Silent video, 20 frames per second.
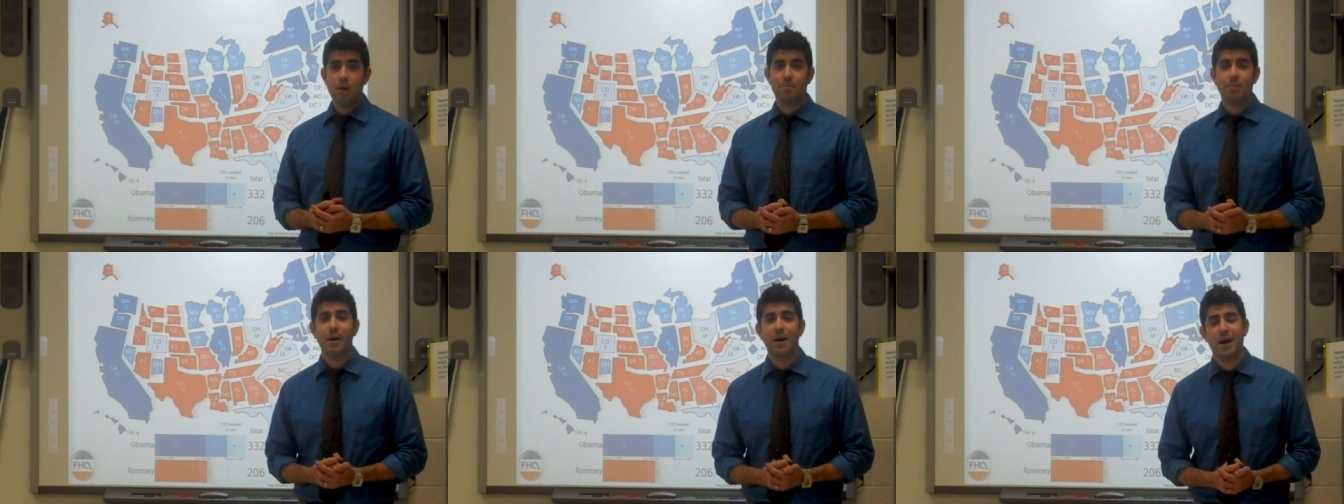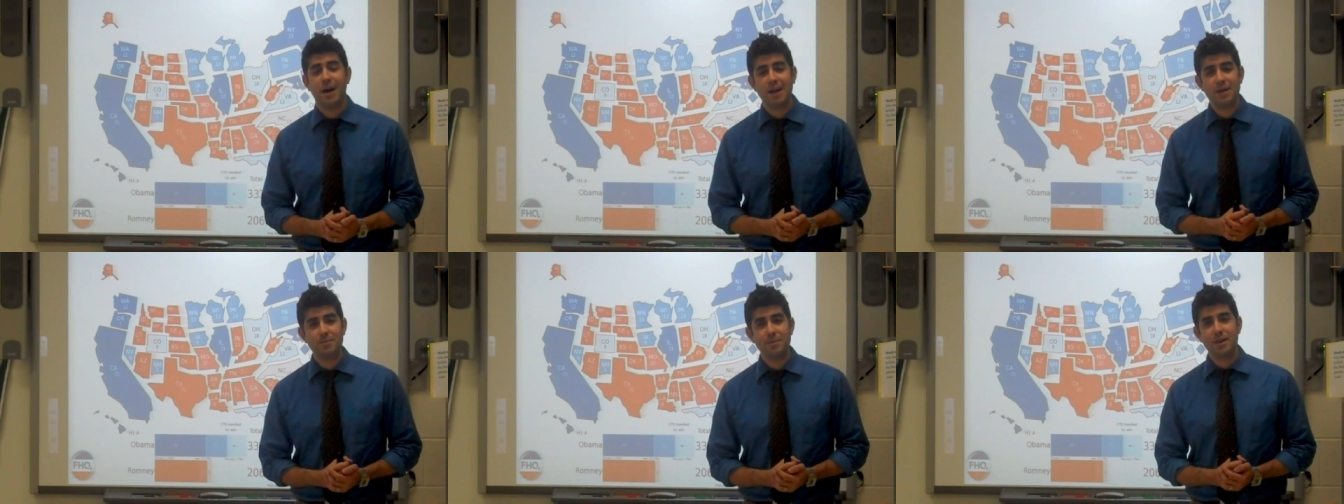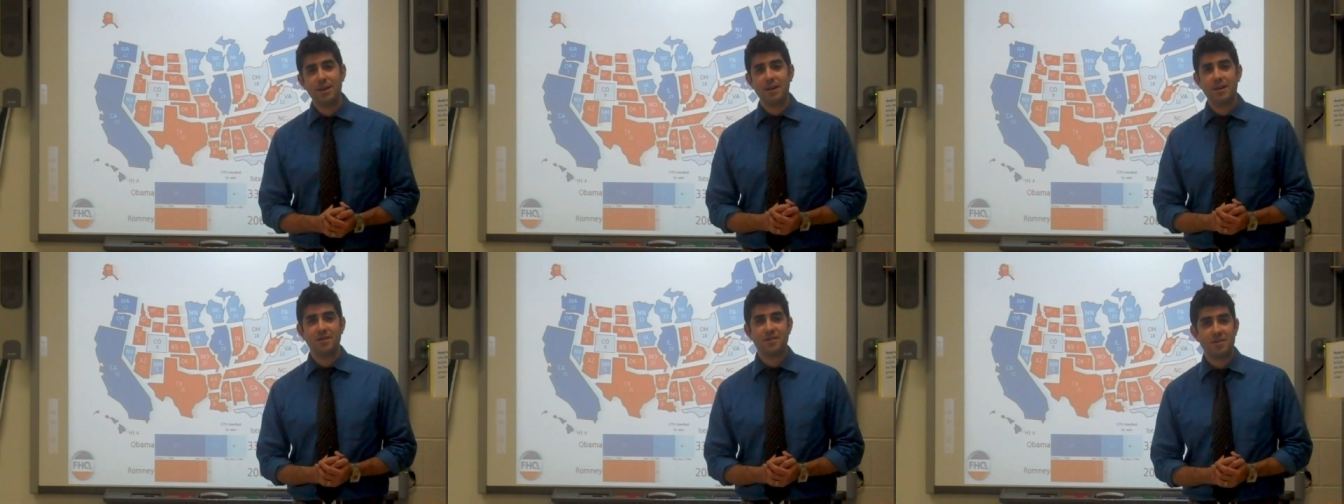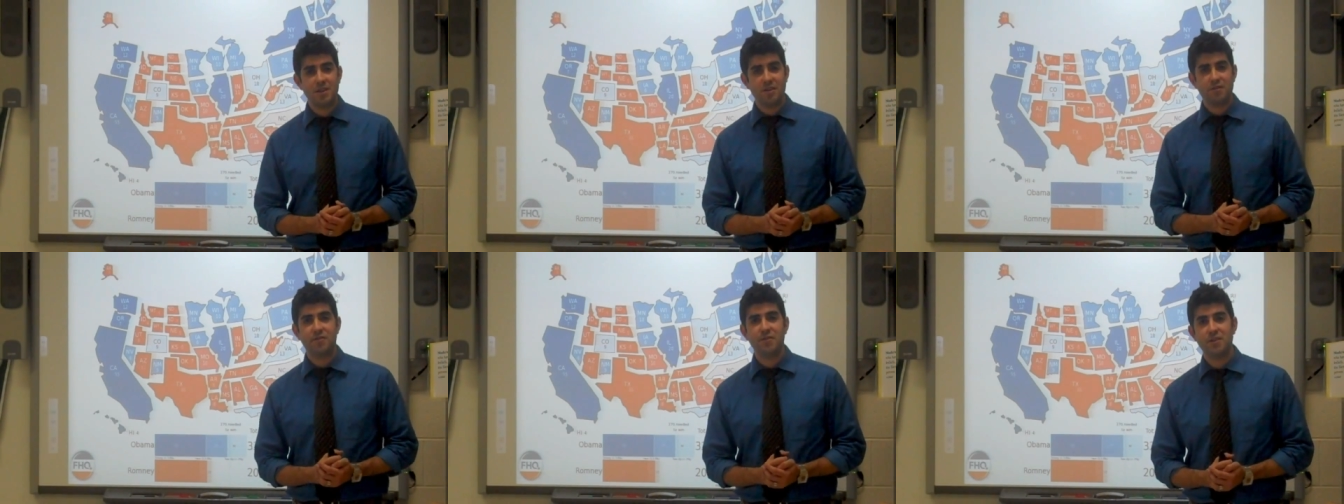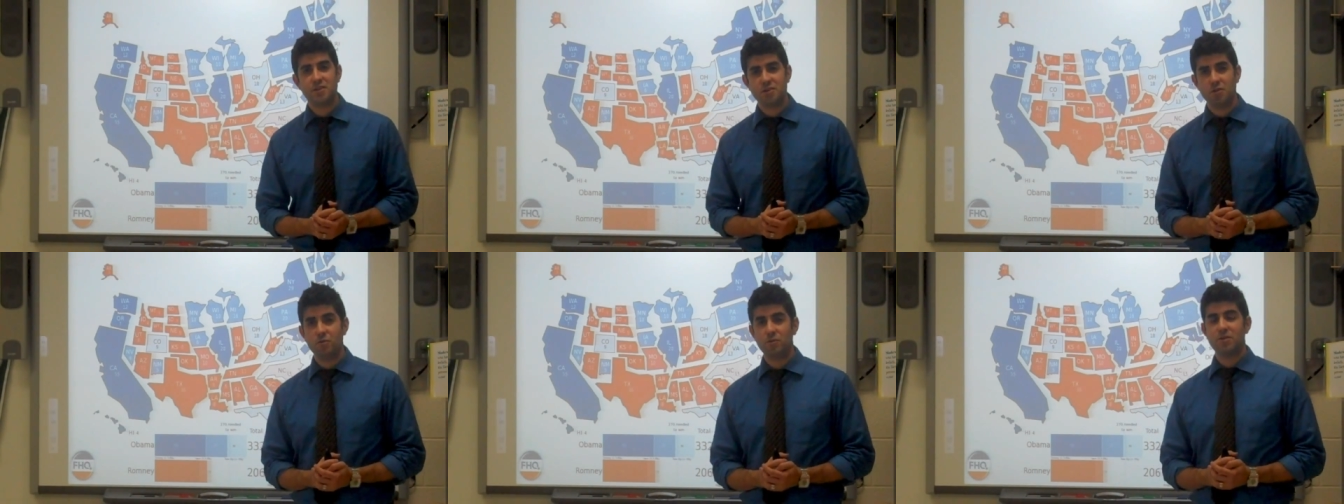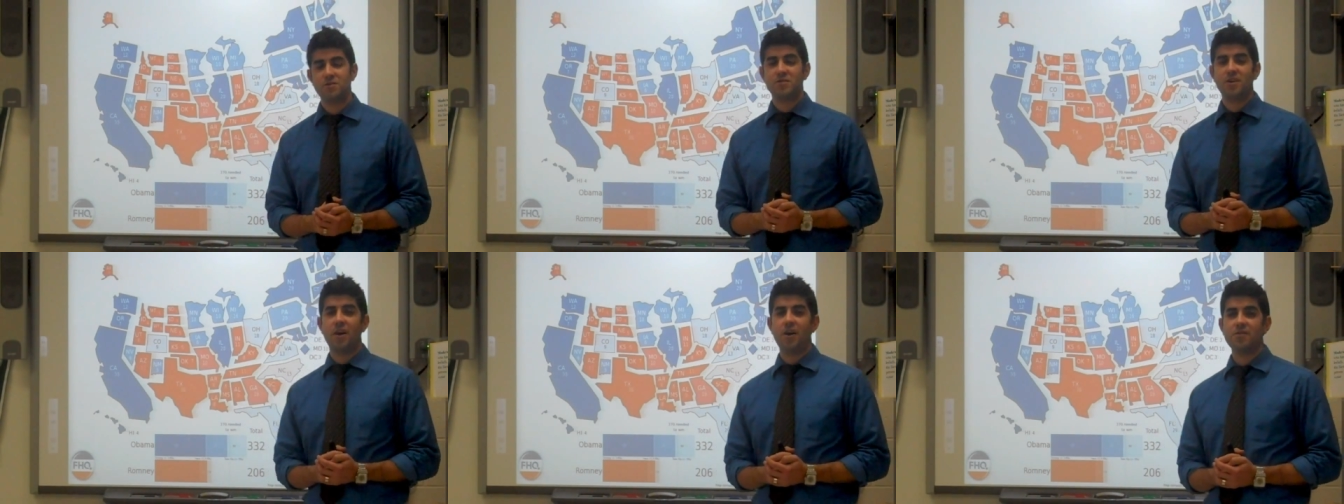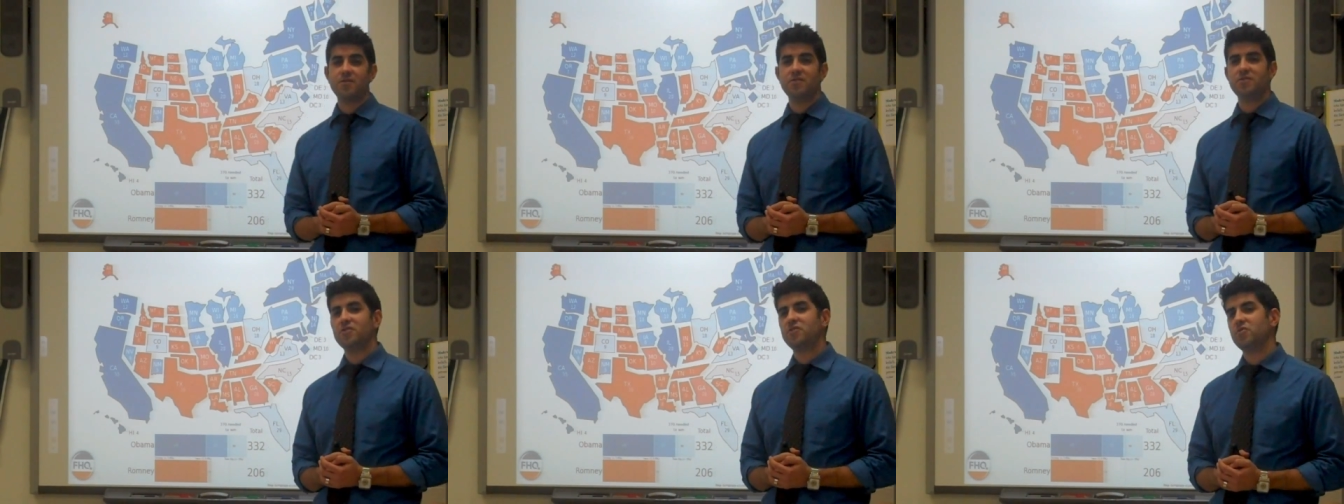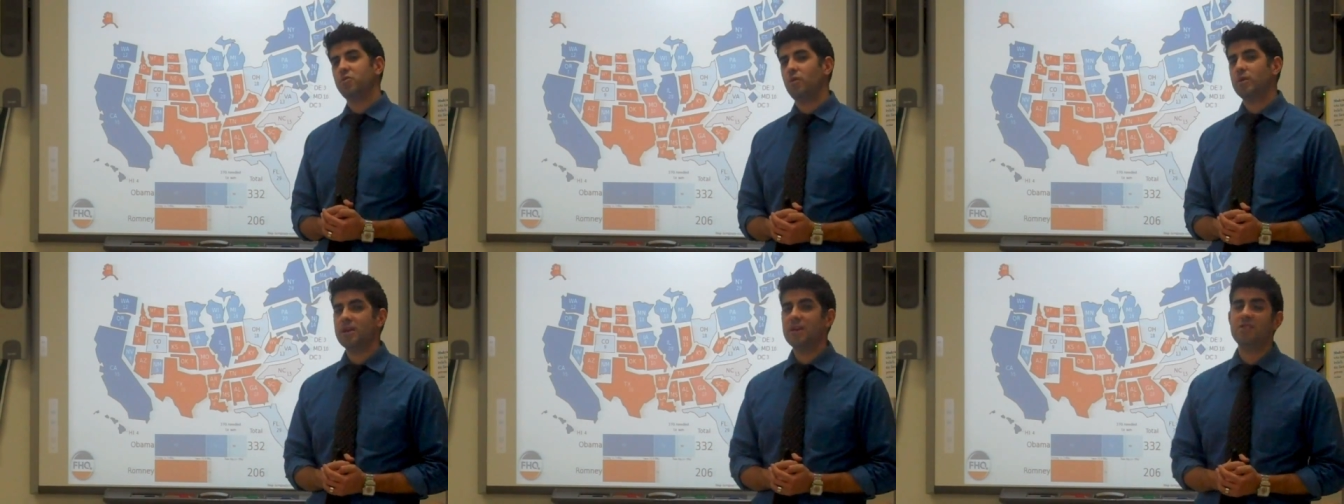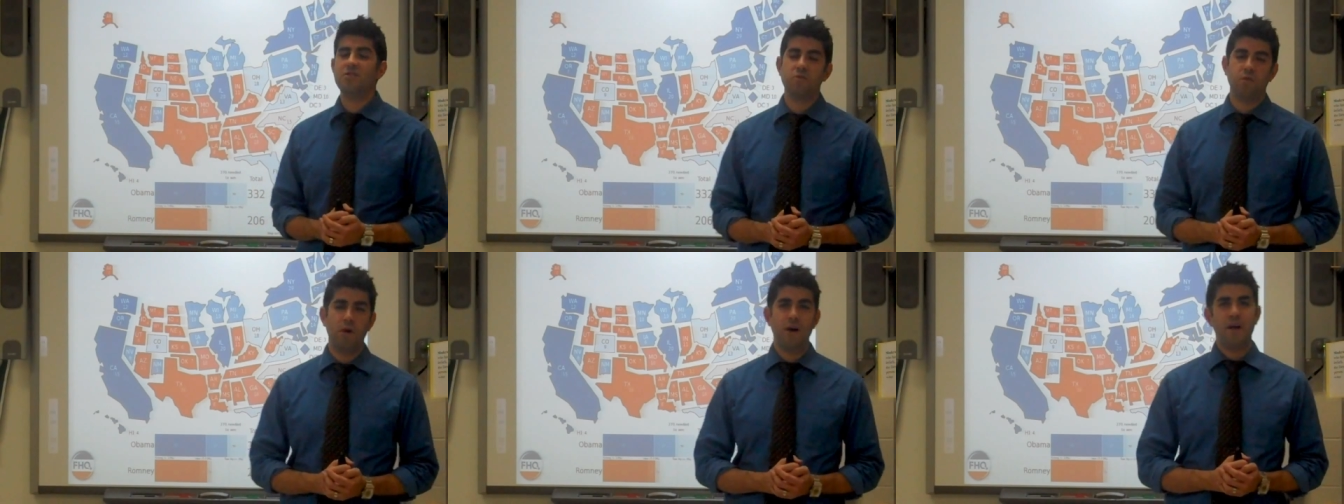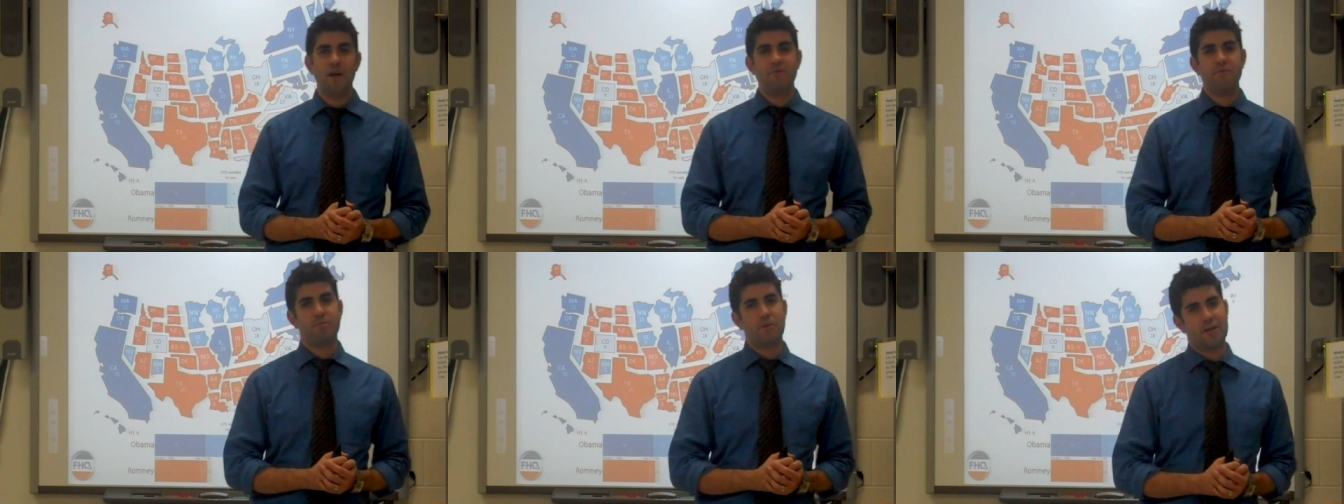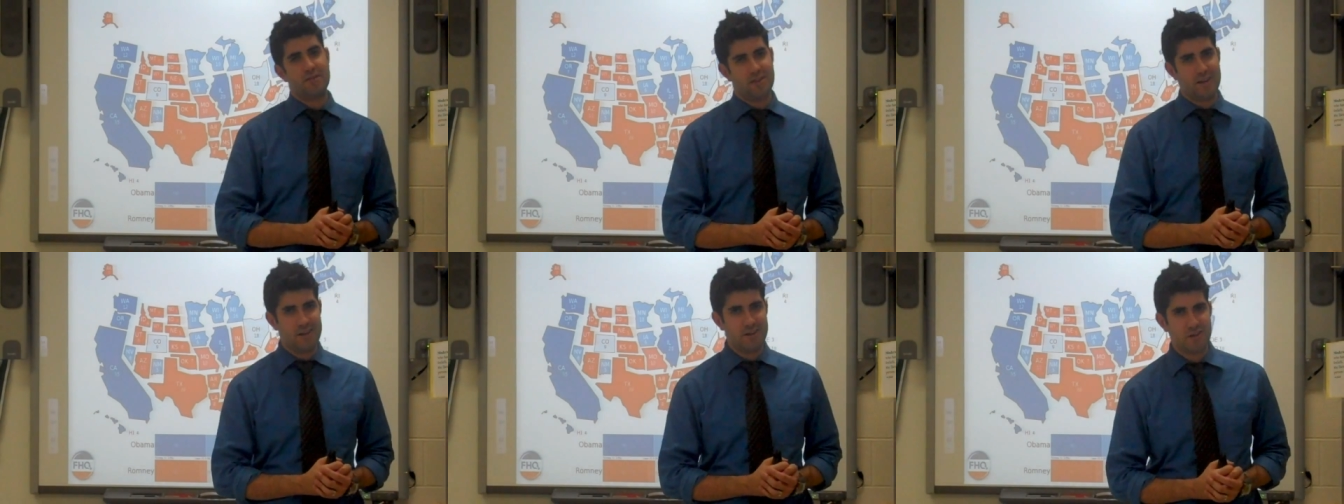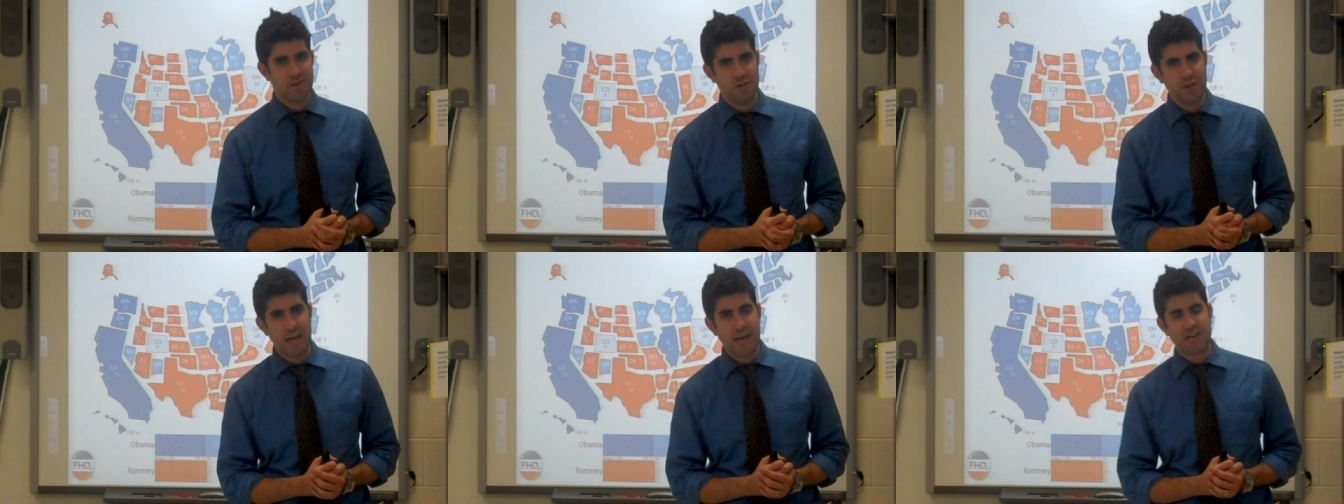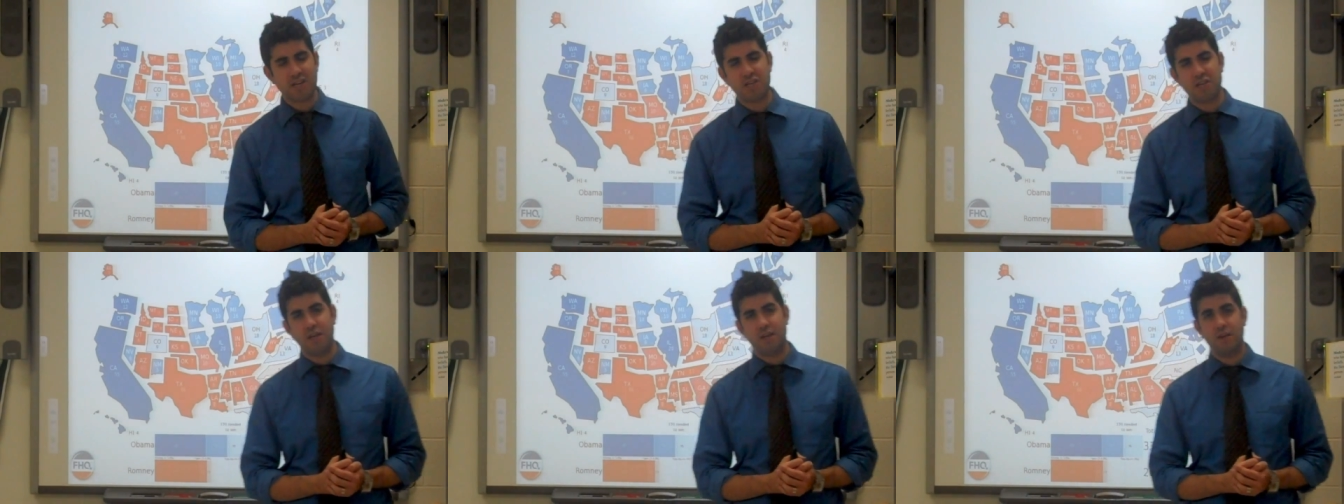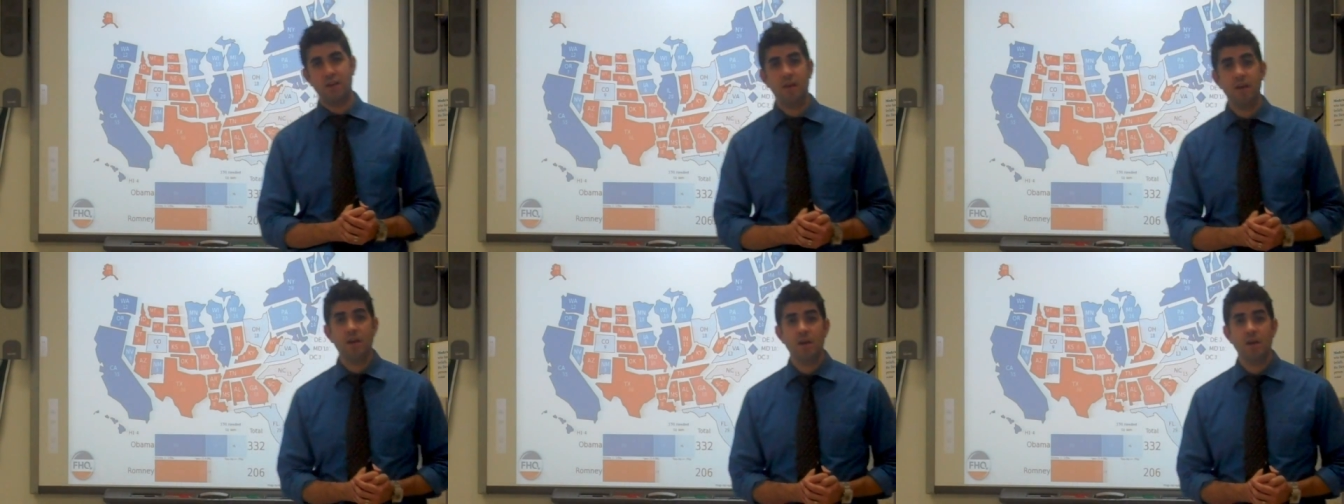Behind me is the official results of the 2012 presidential election.